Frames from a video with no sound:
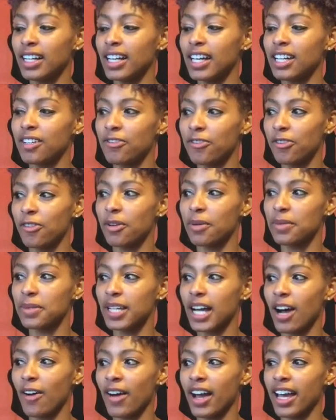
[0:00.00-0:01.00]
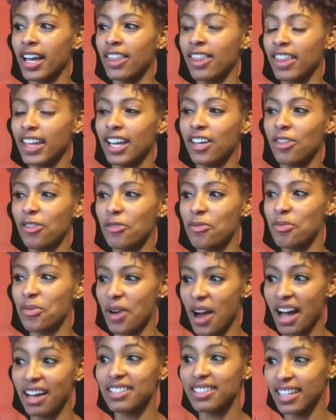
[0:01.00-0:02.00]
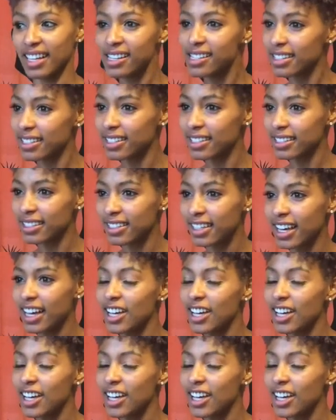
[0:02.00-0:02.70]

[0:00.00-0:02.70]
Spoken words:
informs how I think through processes.